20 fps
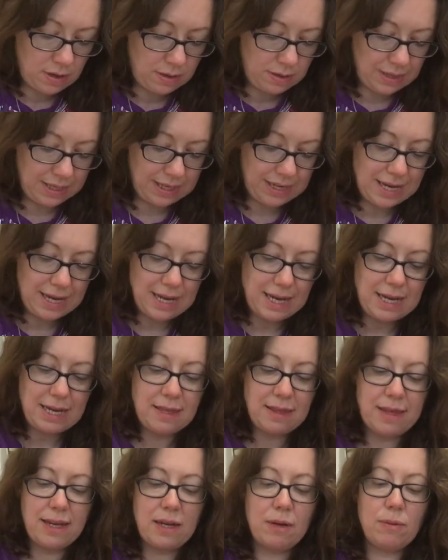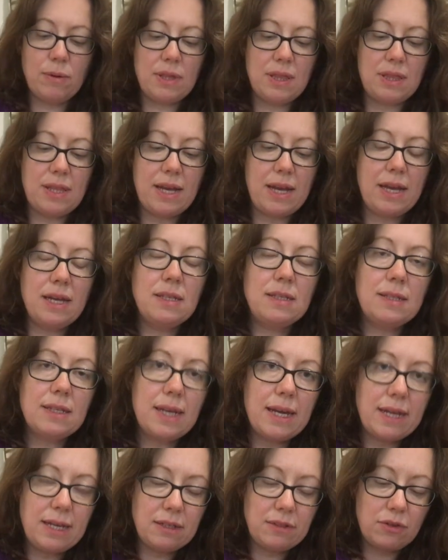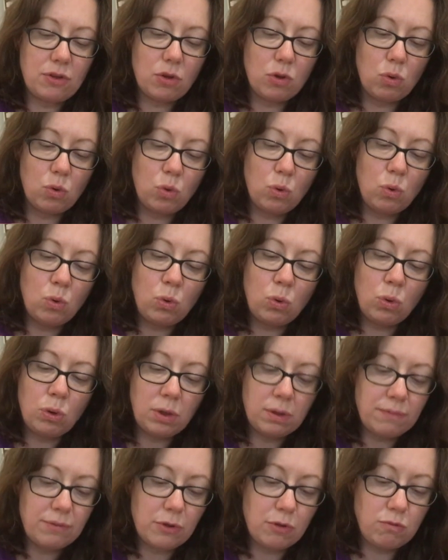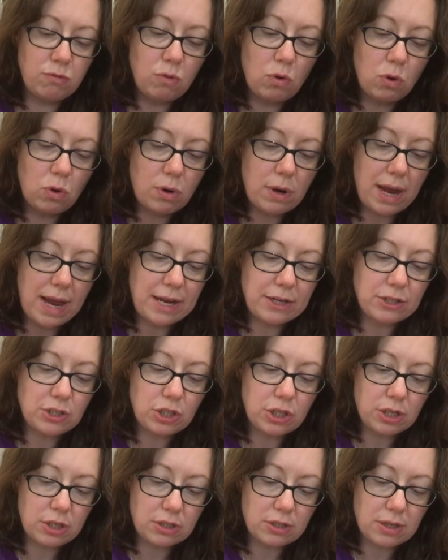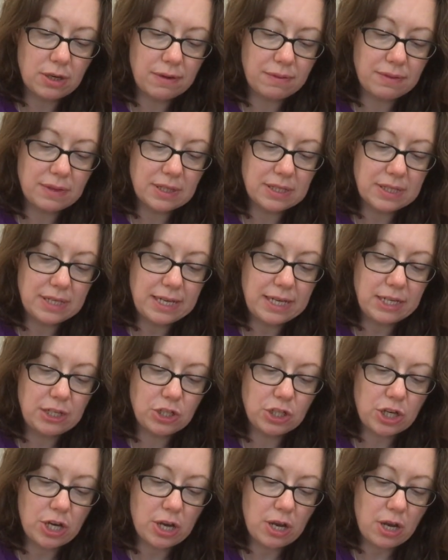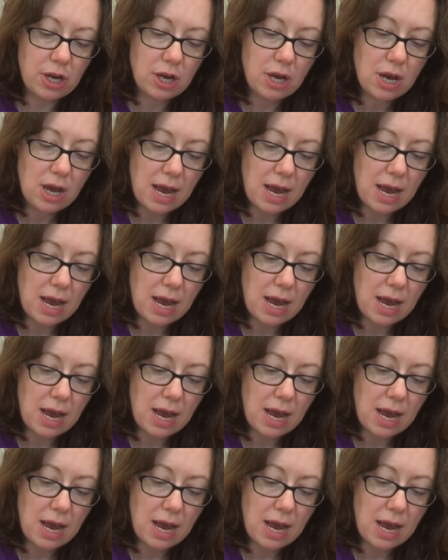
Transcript: the key thing with this is that all of the raw edges of the t-shirt